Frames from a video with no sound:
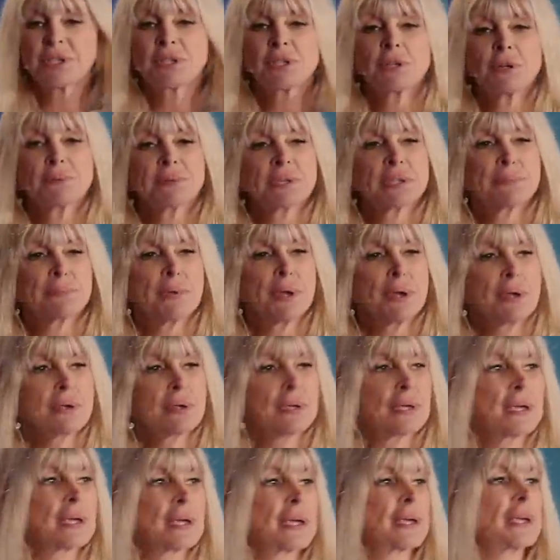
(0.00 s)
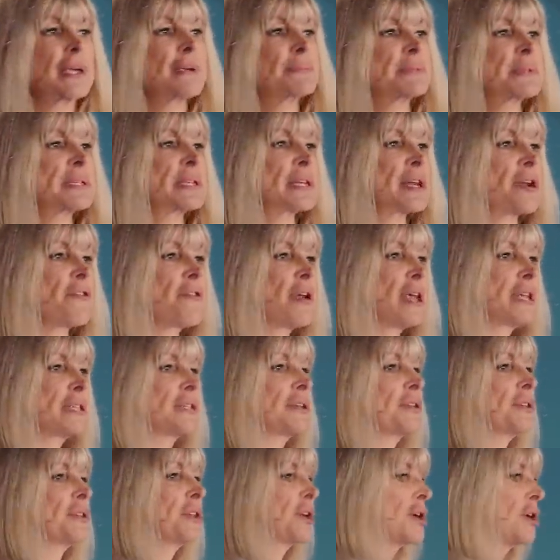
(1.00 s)
stopped smoking keeps
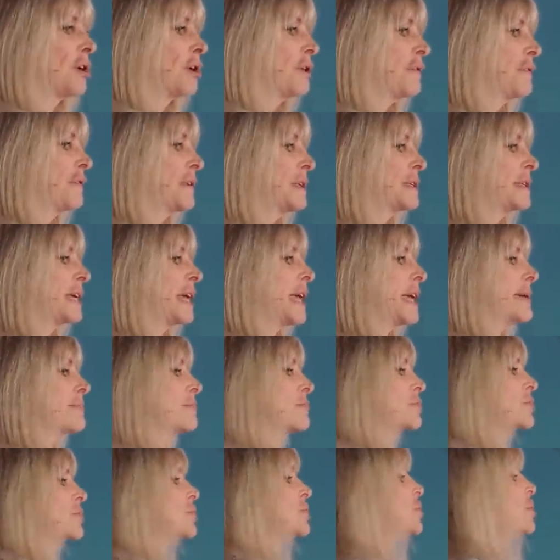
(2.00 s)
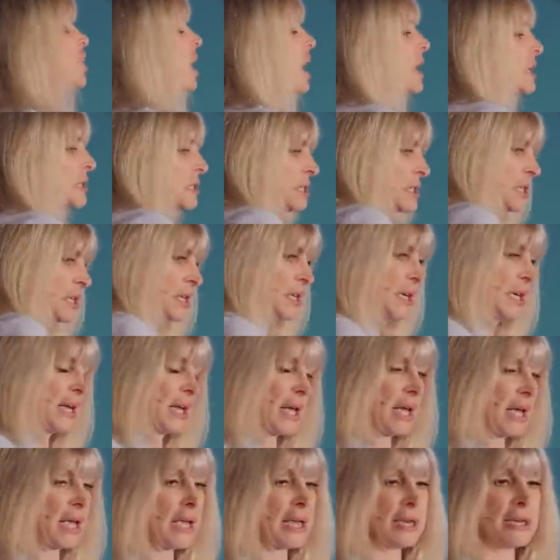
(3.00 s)
cigarettes on the coffee table just in
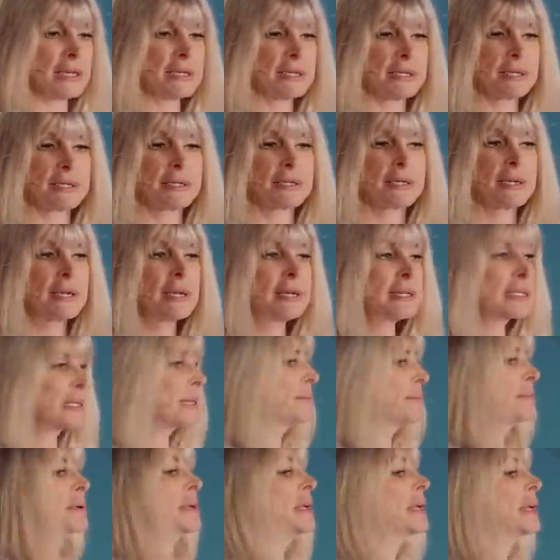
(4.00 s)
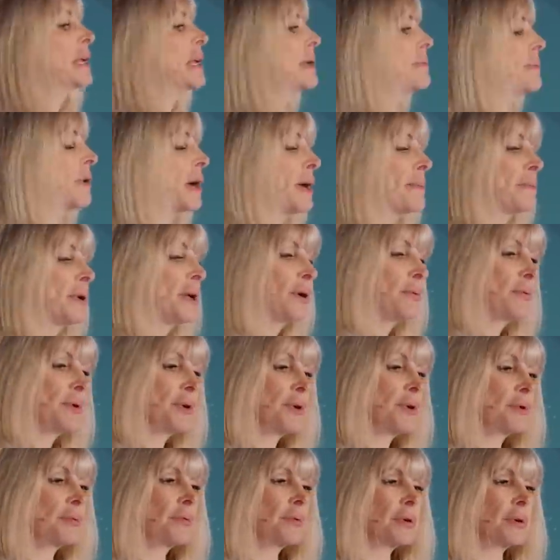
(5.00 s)
case somebody nearby might
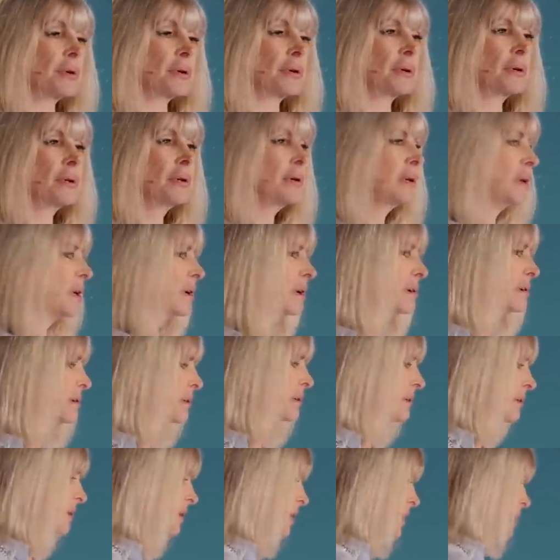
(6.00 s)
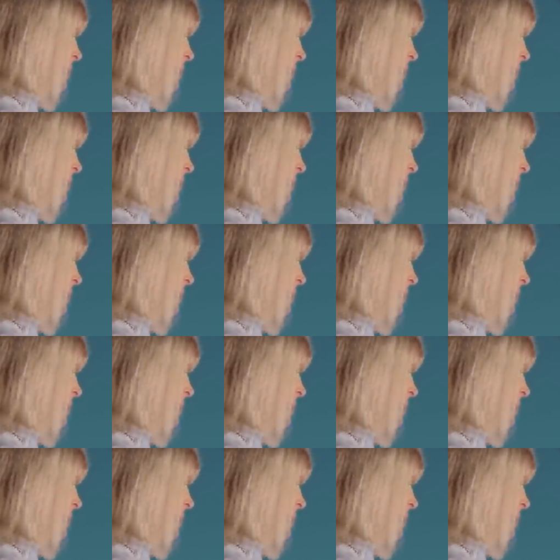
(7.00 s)
want one? No.